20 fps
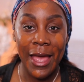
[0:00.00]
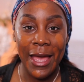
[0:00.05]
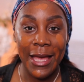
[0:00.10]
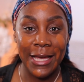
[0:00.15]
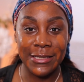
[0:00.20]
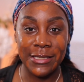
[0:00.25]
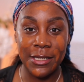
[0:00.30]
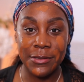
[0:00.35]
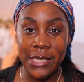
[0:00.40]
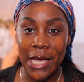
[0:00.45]

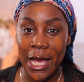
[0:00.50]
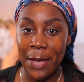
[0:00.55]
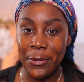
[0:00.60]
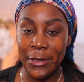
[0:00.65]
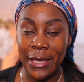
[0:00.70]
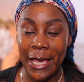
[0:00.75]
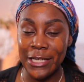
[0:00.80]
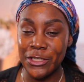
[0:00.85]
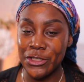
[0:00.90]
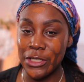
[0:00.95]
In terms of
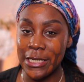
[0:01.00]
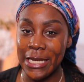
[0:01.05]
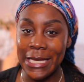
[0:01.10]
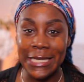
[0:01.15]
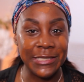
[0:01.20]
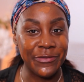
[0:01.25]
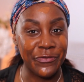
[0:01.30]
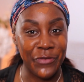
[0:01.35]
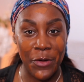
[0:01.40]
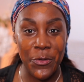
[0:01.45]
application,
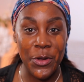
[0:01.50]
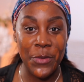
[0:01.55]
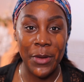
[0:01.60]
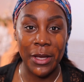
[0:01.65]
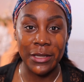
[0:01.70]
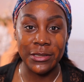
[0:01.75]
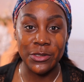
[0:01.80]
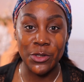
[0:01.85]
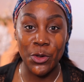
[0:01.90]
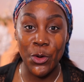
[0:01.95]
it's very
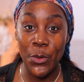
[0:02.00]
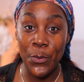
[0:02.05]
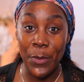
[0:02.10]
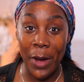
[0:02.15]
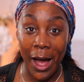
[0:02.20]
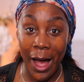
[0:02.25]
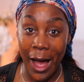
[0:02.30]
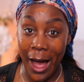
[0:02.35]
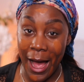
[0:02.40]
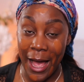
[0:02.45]
personal,
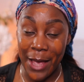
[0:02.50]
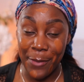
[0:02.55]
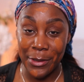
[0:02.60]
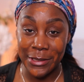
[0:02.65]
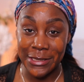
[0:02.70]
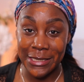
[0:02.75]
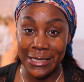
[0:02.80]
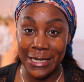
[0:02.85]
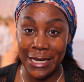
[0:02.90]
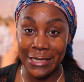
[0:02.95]
but I
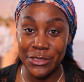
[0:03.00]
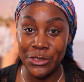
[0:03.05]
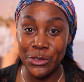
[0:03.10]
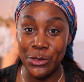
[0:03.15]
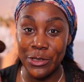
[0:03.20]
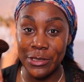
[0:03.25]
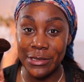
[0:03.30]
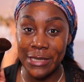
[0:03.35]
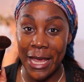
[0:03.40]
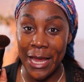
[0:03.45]
personally like to
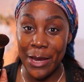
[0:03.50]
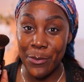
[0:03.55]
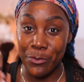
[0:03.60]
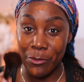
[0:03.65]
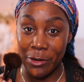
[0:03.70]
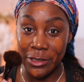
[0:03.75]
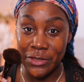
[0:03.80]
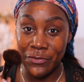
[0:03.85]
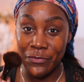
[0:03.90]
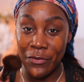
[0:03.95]
use a
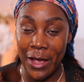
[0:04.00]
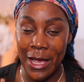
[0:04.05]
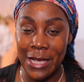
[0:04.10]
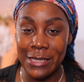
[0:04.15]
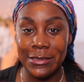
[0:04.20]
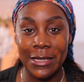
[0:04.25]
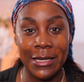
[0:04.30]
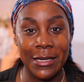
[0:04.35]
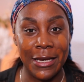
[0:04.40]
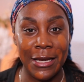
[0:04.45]
brush
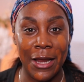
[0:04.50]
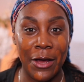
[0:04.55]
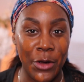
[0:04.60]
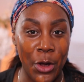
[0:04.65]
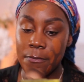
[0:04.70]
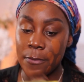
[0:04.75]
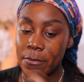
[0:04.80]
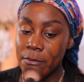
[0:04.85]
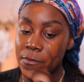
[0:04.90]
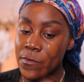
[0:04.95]
first and then I'll
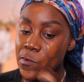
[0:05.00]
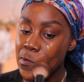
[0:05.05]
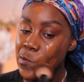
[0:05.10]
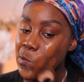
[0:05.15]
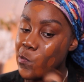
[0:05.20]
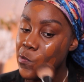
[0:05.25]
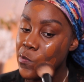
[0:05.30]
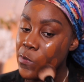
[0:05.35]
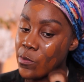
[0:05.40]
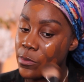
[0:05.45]
go in
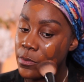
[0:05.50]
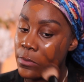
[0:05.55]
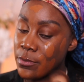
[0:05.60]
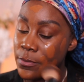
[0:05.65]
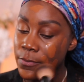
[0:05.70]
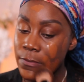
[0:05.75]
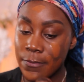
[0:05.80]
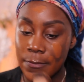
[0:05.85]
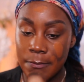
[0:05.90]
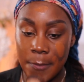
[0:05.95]
with a
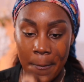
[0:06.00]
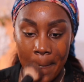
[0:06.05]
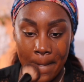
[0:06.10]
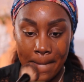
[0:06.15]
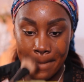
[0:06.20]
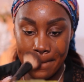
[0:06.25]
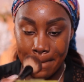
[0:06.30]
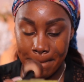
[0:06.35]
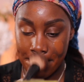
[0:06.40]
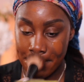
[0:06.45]
damp
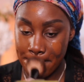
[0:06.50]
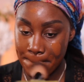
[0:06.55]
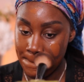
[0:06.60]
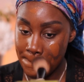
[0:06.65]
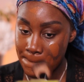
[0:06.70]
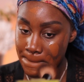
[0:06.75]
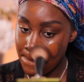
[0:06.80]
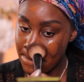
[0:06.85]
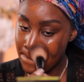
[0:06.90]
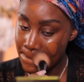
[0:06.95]
Miracle
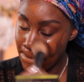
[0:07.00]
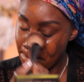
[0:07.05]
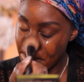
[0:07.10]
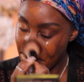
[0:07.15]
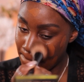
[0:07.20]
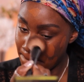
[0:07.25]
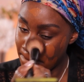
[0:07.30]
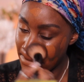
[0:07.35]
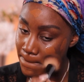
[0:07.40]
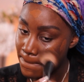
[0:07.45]
sponge
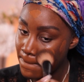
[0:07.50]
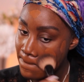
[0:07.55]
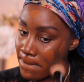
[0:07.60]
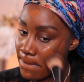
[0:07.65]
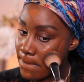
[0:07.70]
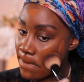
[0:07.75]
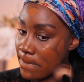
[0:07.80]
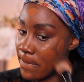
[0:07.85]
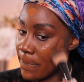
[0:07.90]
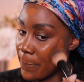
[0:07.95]
or a Real
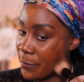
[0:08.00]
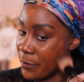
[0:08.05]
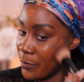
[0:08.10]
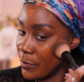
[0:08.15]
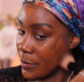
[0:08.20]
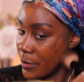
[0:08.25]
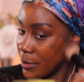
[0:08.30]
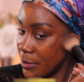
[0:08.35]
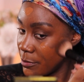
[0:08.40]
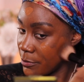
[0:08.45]
Technique
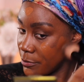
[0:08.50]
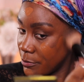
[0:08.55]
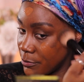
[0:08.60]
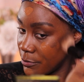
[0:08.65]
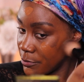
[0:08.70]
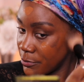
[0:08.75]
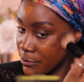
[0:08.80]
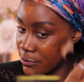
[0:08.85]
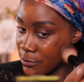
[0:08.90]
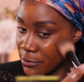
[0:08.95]
sponge.
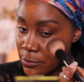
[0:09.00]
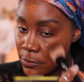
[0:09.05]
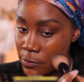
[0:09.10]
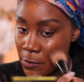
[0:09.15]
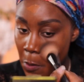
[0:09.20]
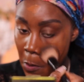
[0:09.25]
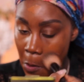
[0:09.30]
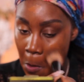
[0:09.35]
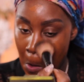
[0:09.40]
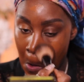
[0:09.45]
Any type of
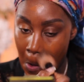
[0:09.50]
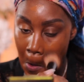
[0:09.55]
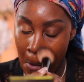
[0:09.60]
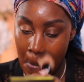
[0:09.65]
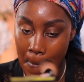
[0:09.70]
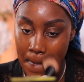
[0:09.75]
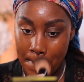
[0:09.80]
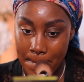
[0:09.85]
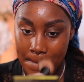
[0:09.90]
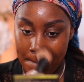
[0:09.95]
sponge would
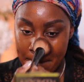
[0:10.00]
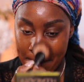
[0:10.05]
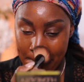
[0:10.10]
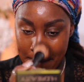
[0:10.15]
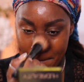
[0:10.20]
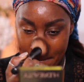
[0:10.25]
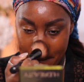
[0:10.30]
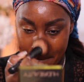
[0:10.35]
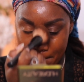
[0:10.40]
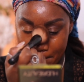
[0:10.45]
do.
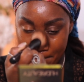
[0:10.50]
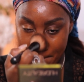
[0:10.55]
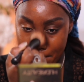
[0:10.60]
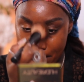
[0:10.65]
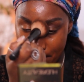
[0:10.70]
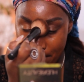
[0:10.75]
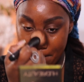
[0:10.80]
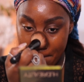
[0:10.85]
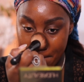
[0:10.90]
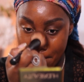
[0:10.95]
So I'm just going
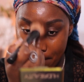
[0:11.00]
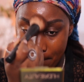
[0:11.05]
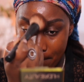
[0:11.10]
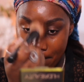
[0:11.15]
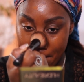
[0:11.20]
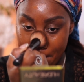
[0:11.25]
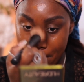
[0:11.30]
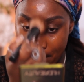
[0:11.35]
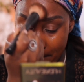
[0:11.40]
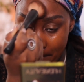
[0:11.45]
to buff
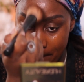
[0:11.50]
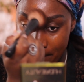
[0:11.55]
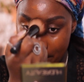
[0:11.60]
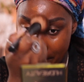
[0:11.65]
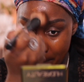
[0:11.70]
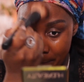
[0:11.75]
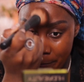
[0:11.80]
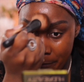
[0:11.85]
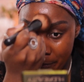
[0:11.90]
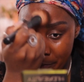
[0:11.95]
that
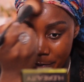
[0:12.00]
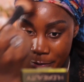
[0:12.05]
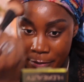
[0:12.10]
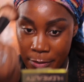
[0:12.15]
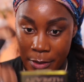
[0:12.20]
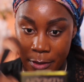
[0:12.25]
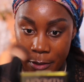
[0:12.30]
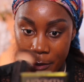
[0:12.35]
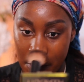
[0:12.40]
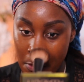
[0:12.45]
or
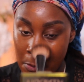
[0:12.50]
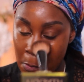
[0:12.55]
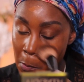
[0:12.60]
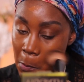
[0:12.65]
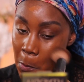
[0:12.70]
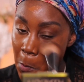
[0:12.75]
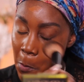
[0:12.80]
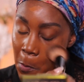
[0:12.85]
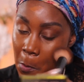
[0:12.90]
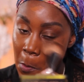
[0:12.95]
stipple
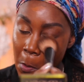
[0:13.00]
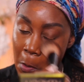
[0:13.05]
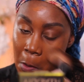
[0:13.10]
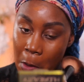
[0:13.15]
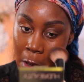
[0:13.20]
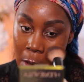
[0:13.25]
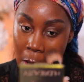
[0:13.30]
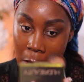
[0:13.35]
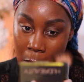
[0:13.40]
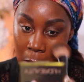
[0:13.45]
that in
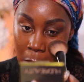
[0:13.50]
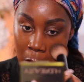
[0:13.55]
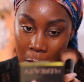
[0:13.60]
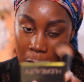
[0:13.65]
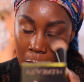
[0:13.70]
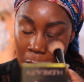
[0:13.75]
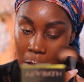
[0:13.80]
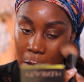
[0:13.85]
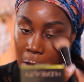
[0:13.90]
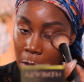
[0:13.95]
with my
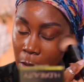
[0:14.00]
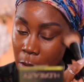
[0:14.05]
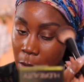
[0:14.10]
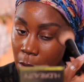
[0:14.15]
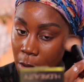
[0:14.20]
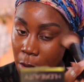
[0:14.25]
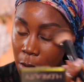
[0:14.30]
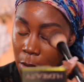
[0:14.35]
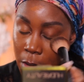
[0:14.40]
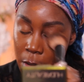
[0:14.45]
brush
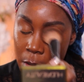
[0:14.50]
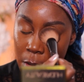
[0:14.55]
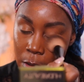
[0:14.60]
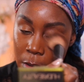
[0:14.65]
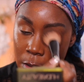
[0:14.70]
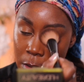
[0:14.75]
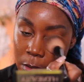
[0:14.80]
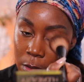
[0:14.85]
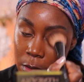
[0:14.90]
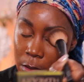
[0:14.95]

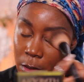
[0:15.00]
first.